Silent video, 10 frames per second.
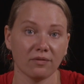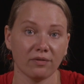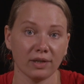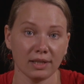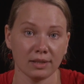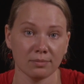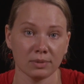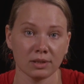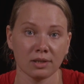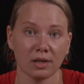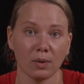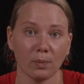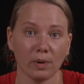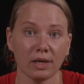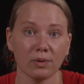freedoms
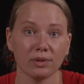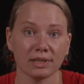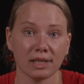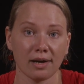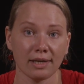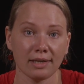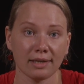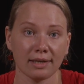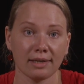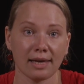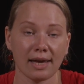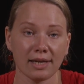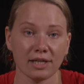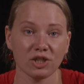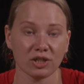when residing in
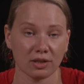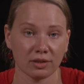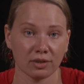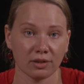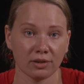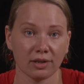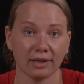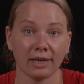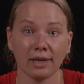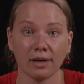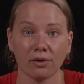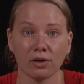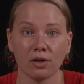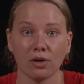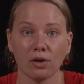any shelter,
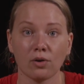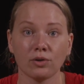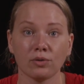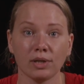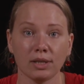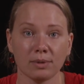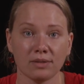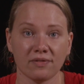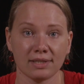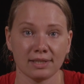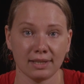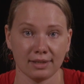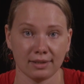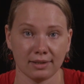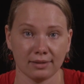care, or treatment
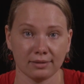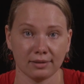facility,